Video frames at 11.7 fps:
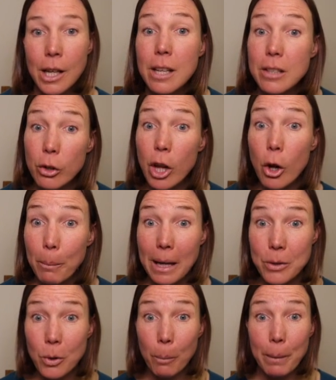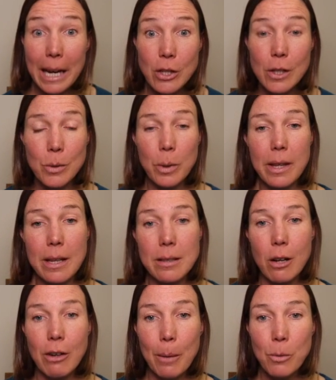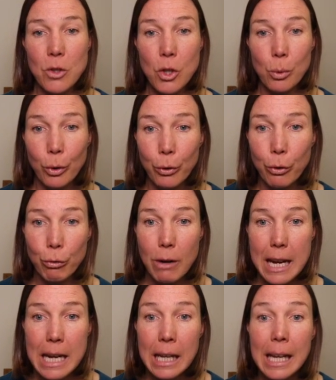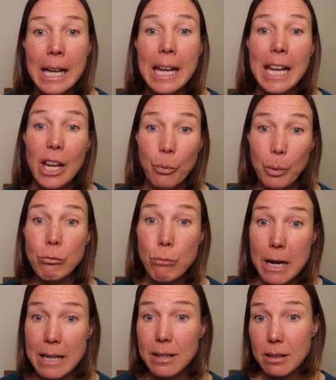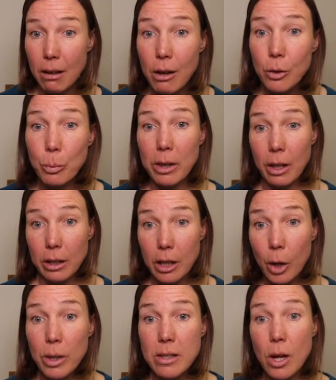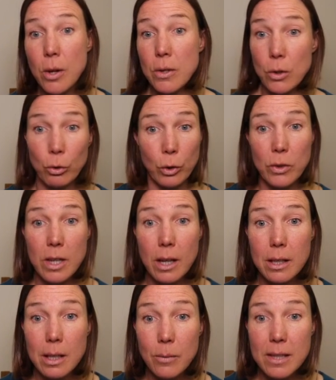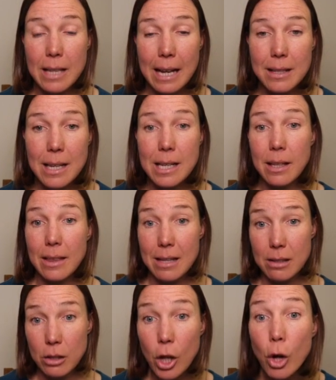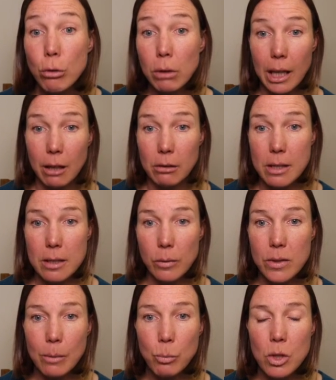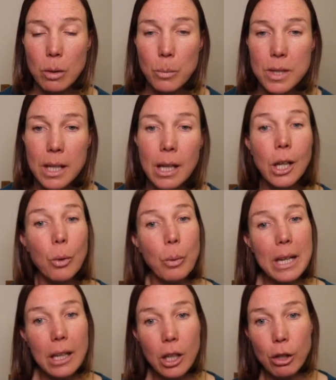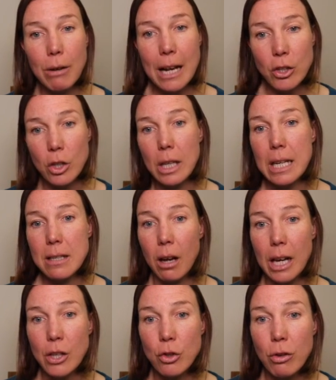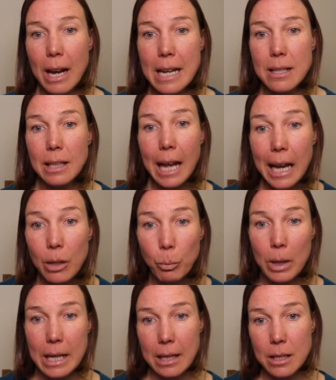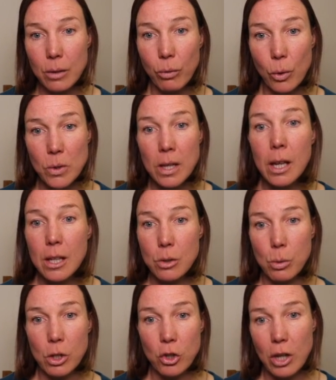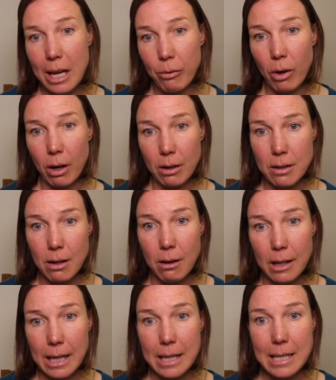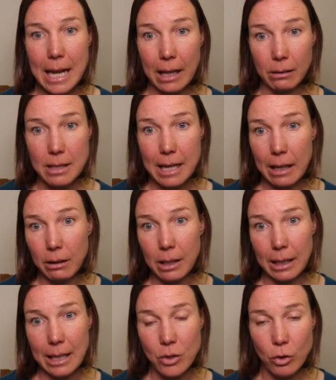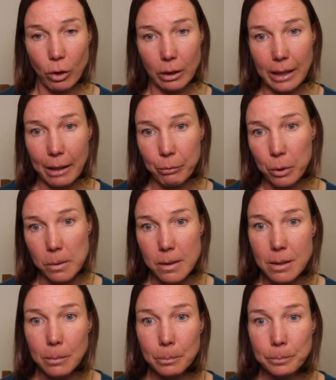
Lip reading: So going back to our patients with SRM2 or 3, if we restart with our lower dose or an alternative statin and there's no recurrence of symptoms, we can gradually titrate at 8-week intervals to achieve our target LDL cholesterol levels.